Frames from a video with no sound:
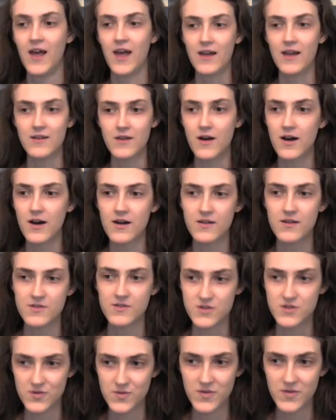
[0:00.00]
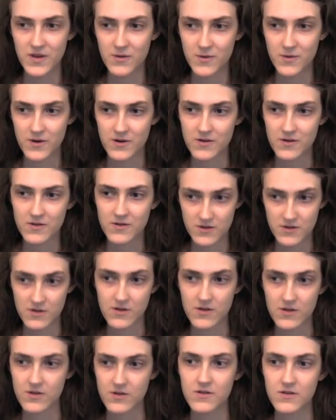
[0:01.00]
and not assume that we're
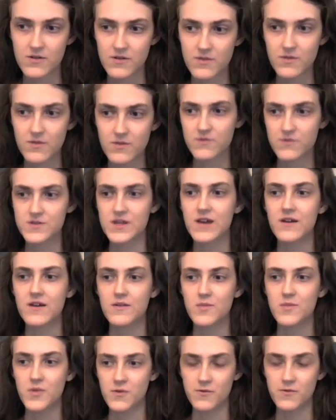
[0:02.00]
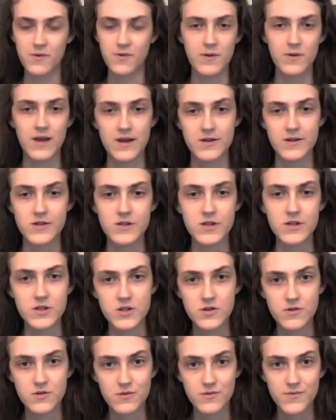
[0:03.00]
gonna lose it before we actually
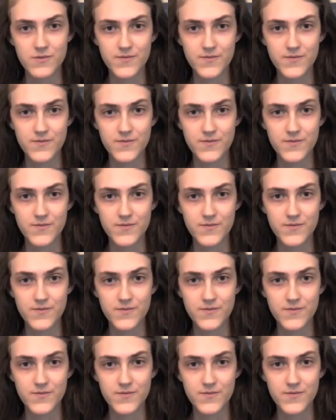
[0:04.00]
do.